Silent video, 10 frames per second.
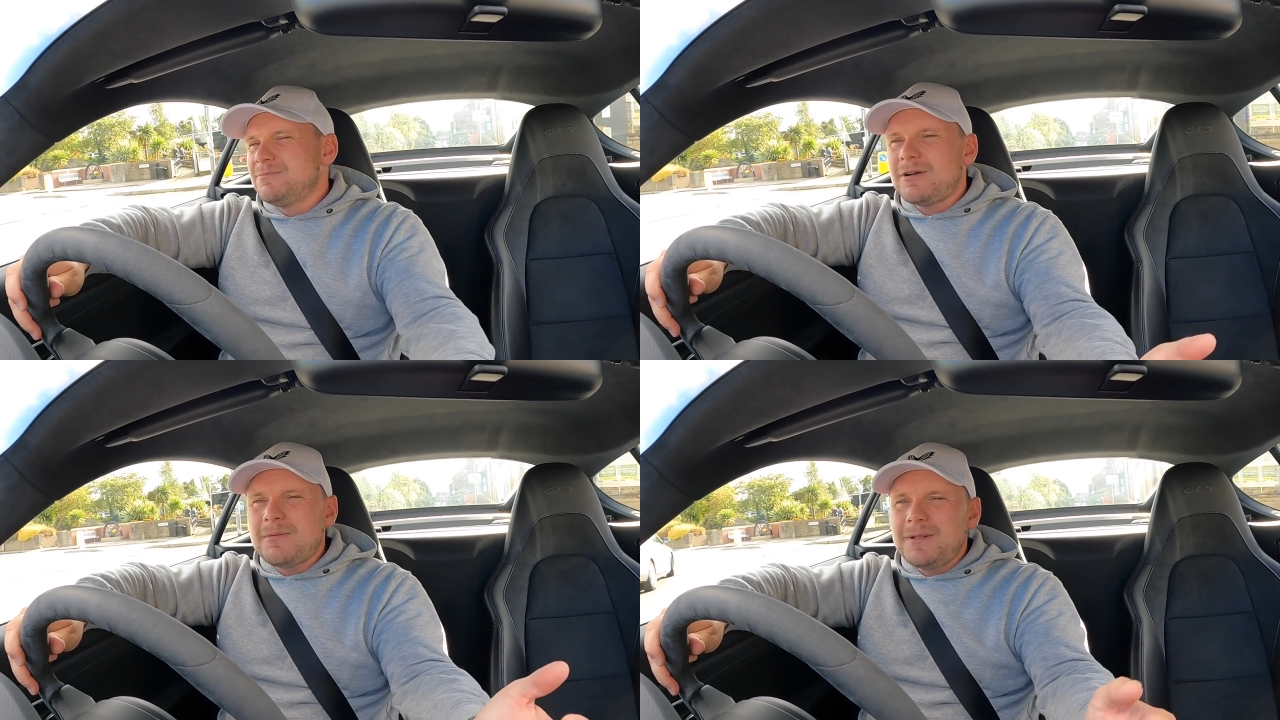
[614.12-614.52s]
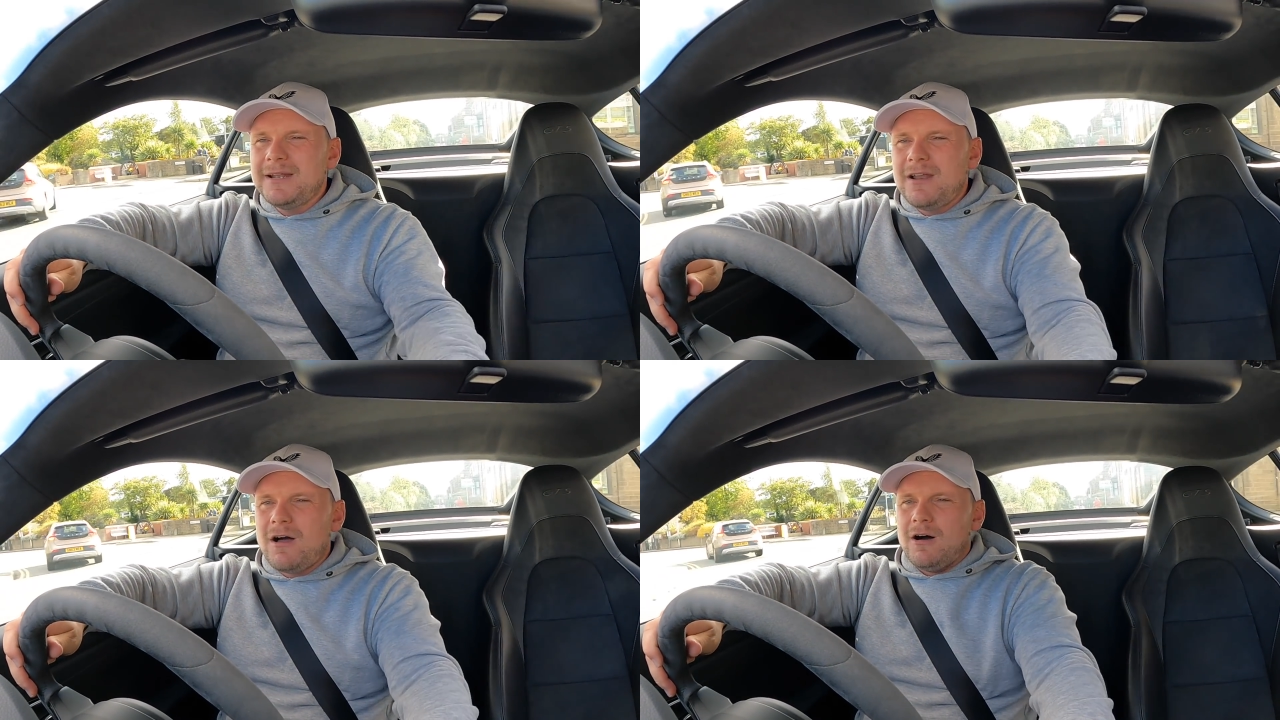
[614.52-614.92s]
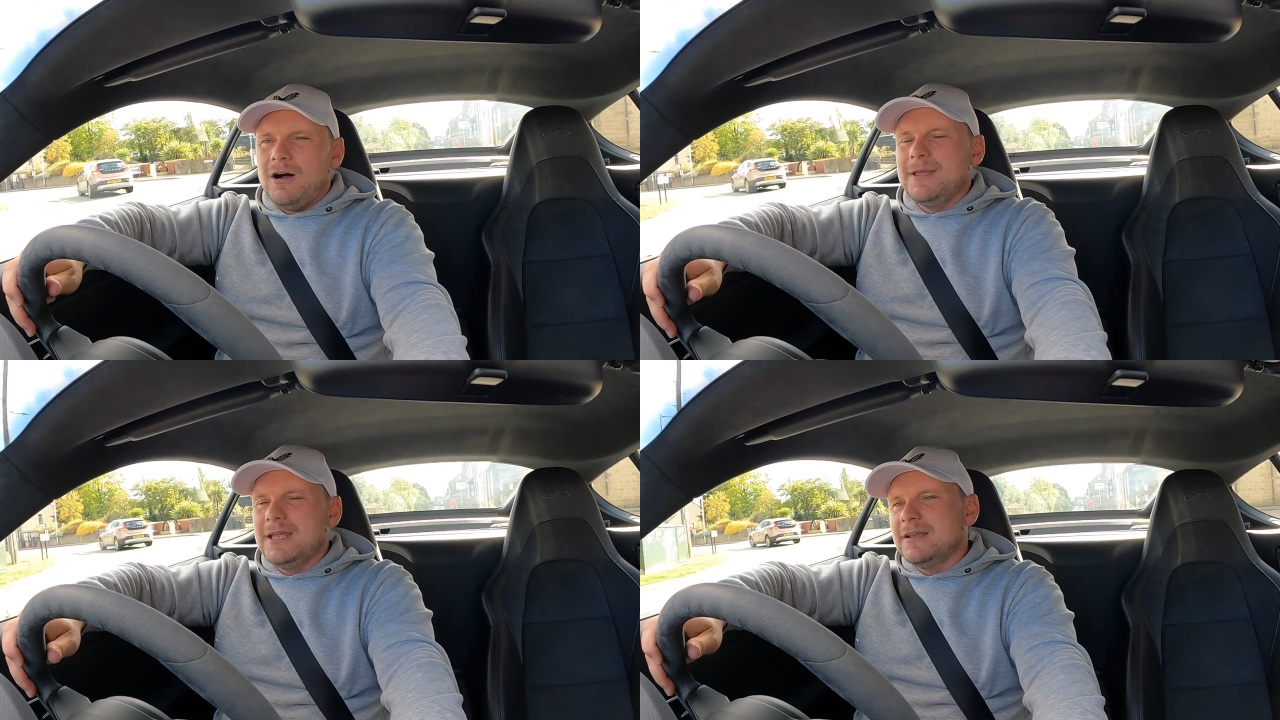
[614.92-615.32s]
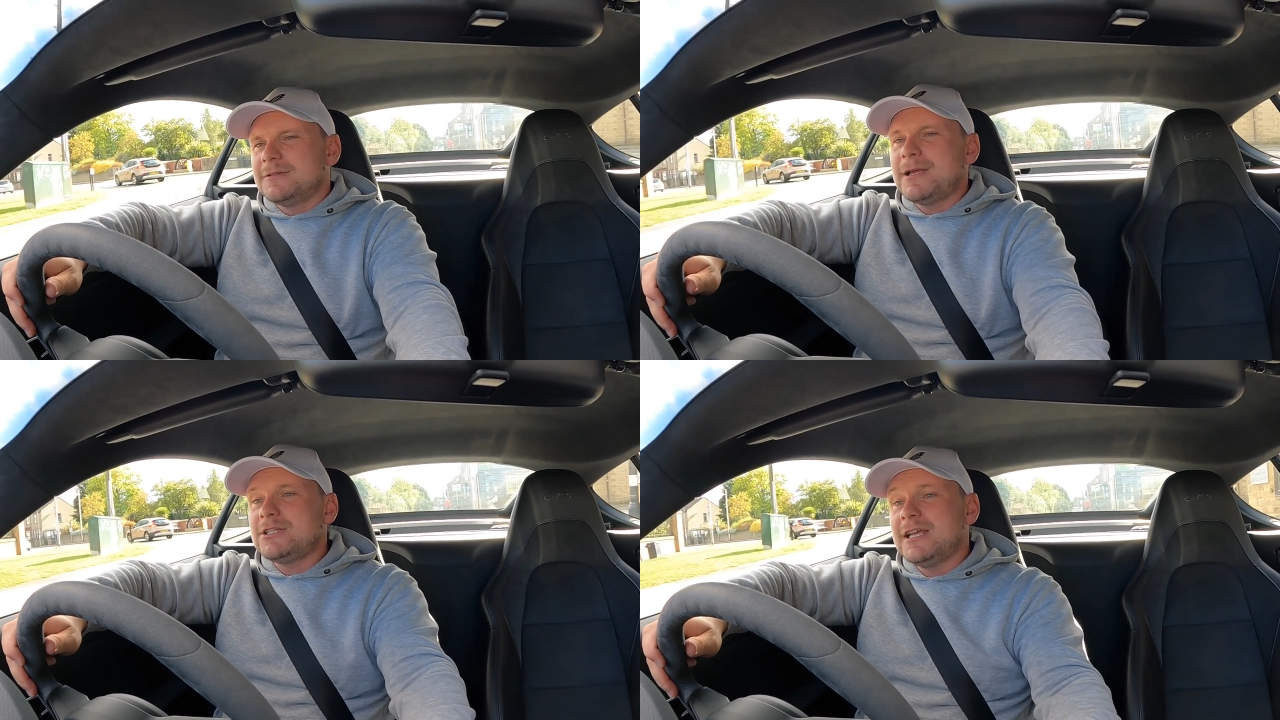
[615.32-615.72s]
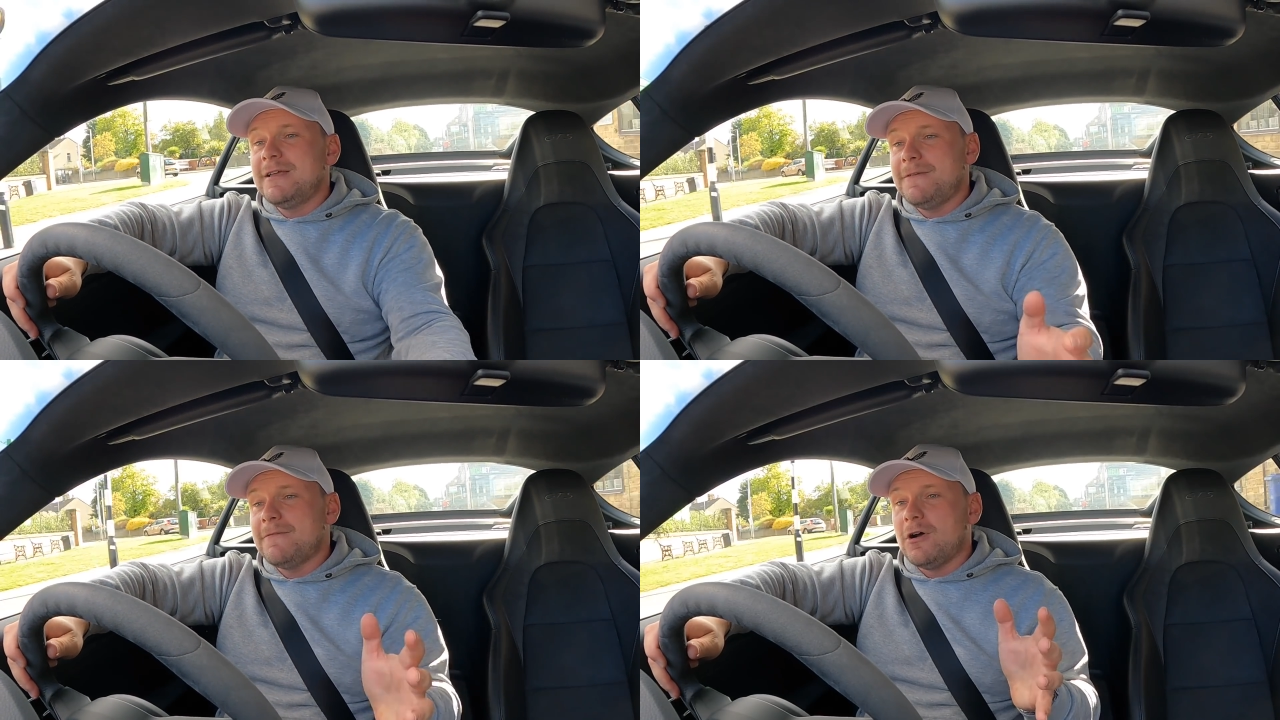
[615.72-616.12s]
Probably not. I mean, especially
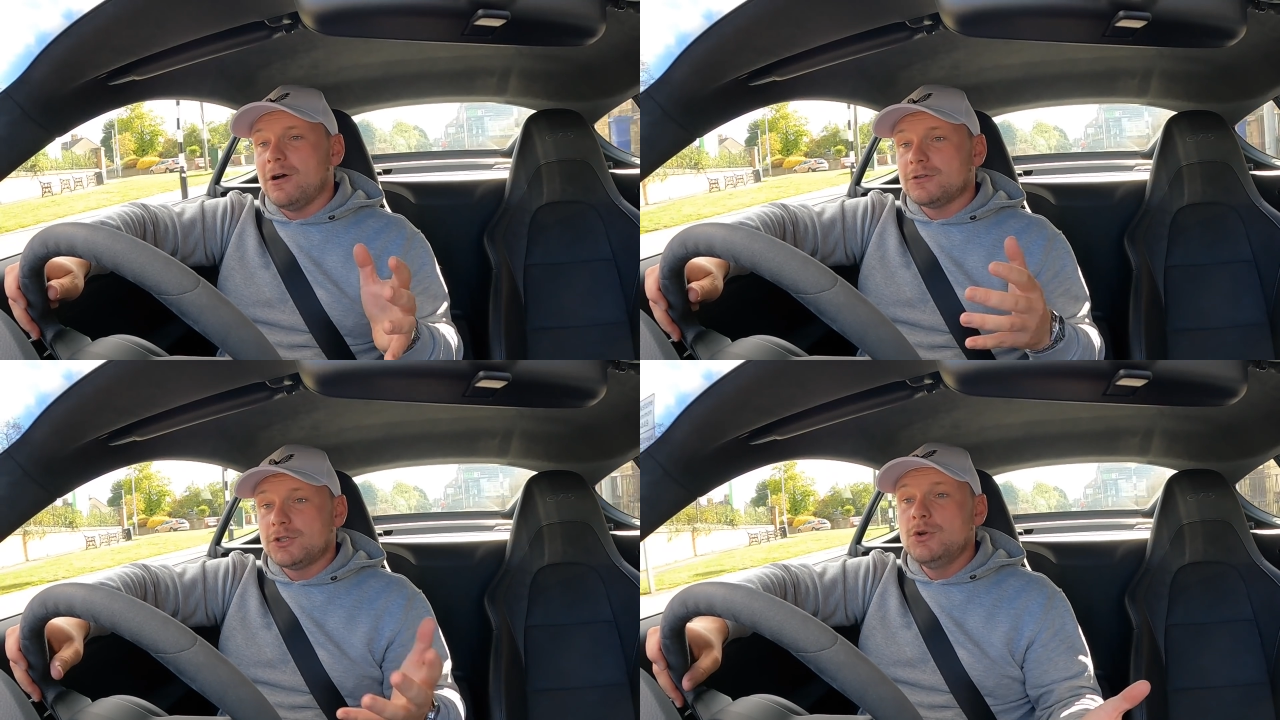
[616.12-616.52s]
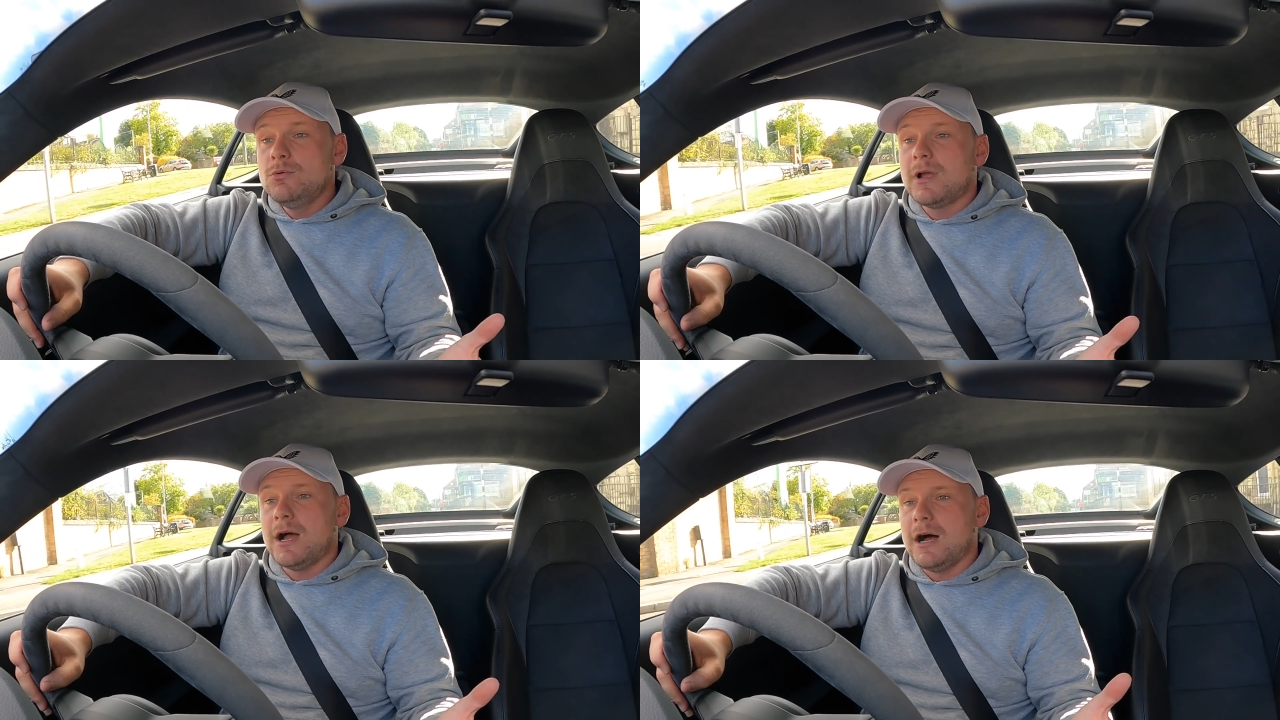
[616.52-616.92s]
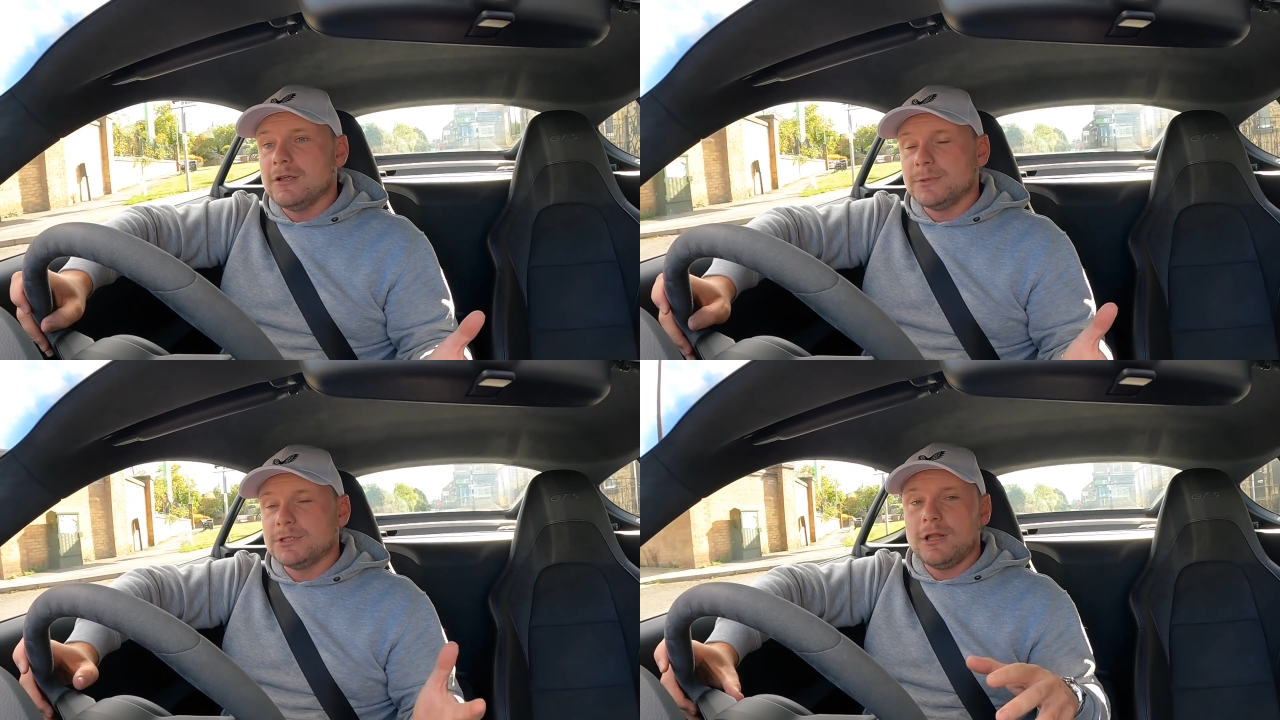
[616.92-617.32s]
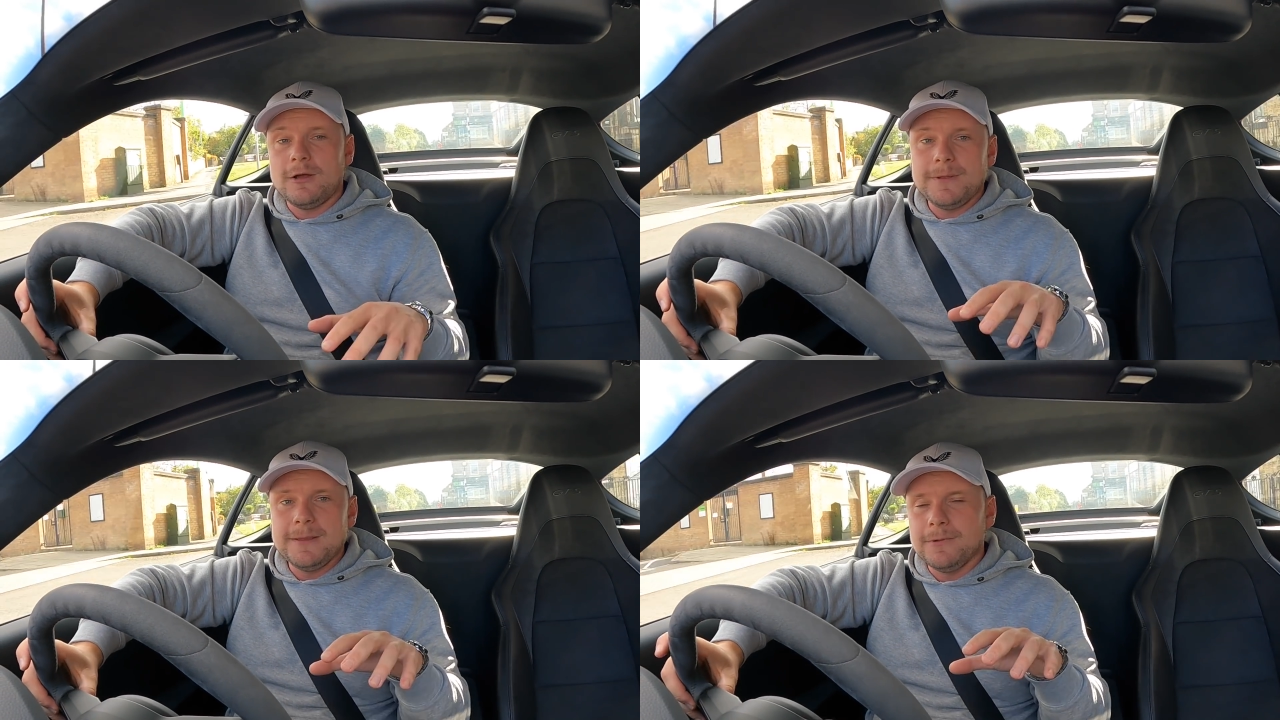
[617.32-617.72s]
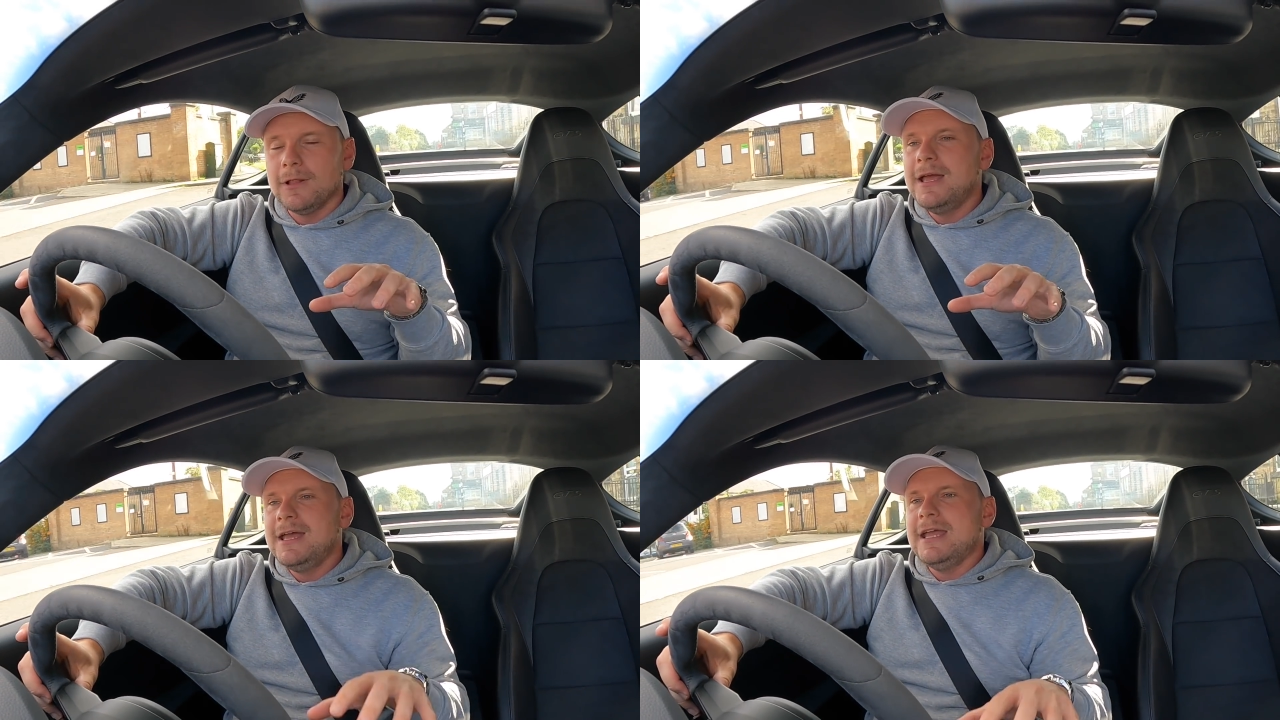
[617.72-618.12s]
if you've got two cars, which a lot of people,